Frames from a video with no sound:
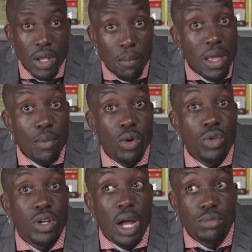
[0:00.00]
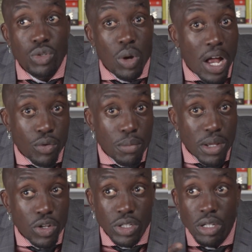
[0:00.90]
Maybe when you come to 100
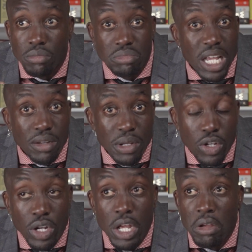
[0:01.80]
million, 10 million,